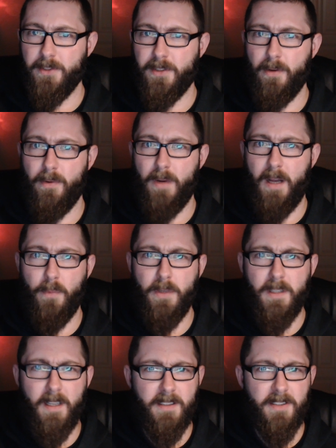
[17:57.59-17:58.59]
So I
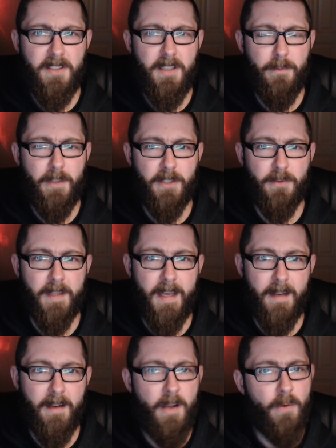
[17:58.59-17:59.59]
would like to see a fix for
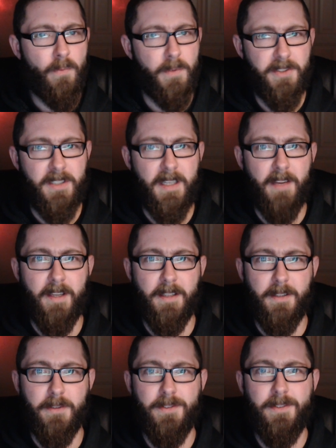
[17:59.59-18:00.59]
that. We'll see how that
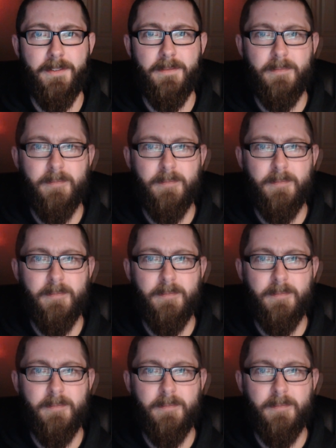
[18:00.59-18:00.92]
goes.